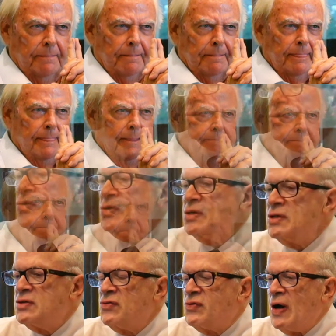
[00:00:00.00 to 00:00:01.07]
Notice
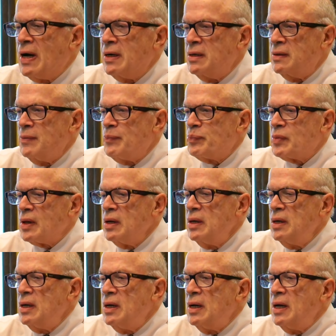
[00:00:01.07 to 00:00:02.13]
is vital.
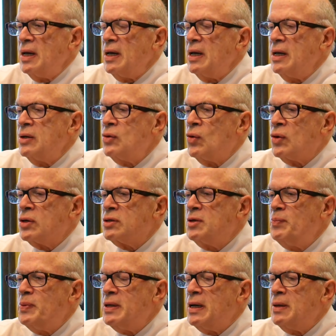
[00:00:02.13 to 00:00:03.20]
In order to
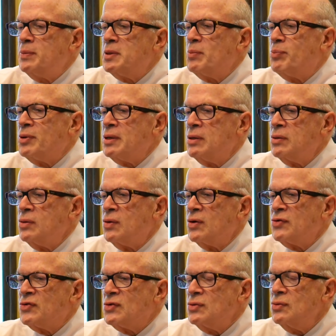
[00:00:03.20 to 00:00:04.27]
be able to bring a
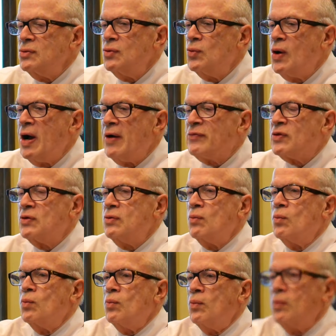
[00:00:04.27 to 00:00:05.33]
lawsuit, you have to
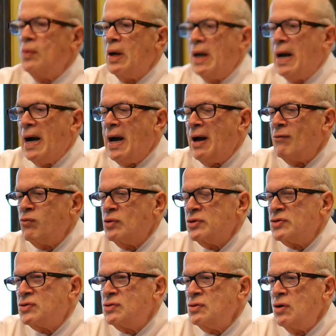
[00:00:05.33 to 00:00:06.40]
have what
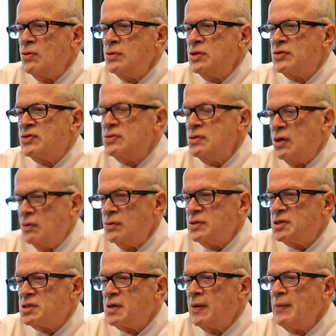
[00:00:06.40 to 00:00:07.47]
is known as
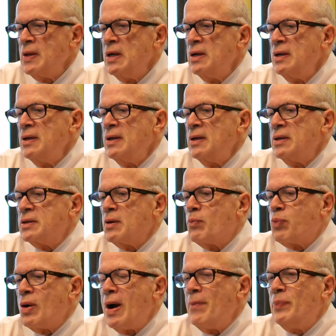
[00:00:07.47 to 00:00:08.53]
notice. The
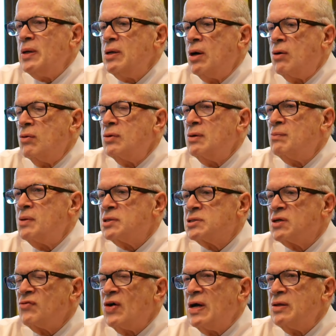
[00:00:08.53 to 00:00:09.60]
property owner must
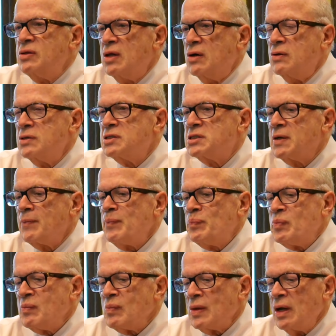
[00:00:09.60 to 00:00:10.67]
have had notice
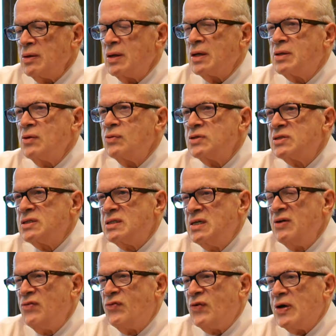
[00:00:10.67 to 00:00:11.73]
that there was a
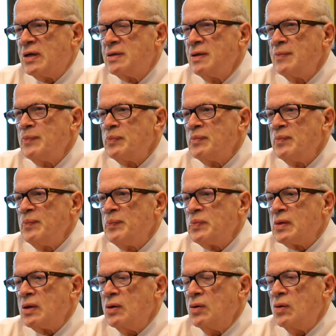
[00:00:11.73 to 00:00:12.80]
defect
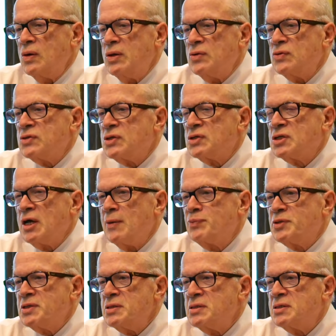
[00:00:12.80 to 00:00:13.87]
or there was a
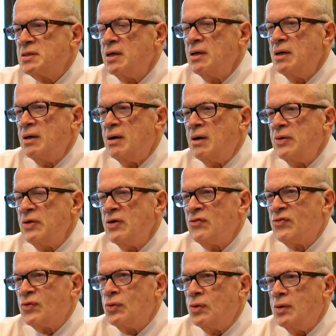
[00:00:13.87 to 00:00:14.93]
substance on their
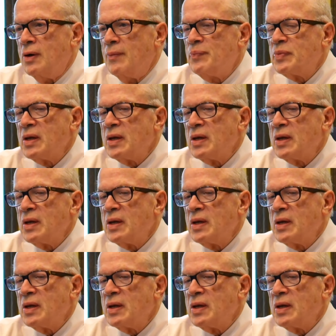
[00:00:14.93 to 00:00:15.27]
floor.